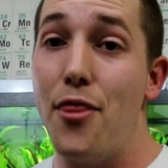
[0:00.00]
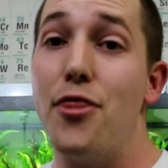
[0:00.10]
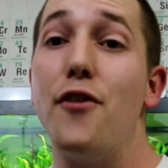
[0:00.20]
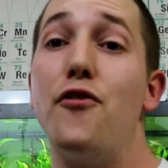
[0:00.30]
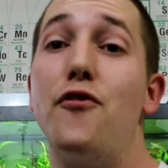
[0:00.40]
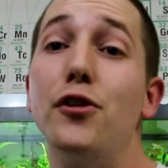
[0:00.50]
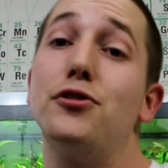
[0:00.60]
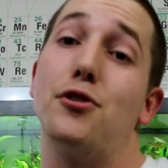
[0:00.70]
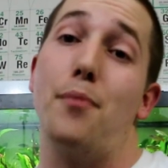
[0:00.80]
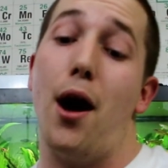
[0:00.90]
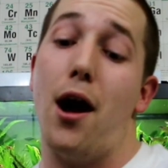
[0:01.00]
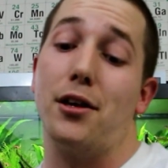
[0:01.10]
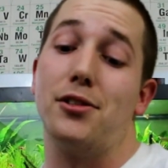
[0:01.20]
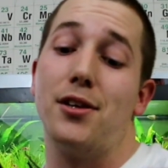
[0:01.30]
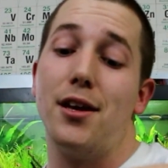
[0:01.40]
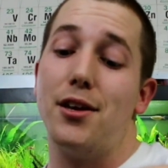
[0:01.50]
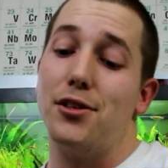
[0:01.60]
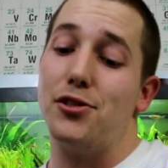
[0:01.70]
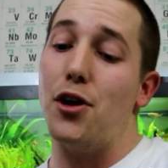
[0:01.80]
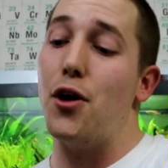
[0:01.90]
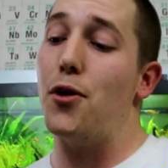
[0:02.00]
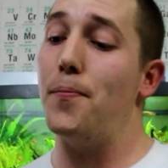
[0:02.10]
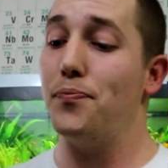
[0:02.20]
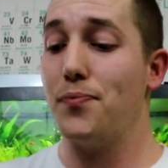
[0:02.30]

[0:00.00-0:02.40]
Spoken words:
The filter box. So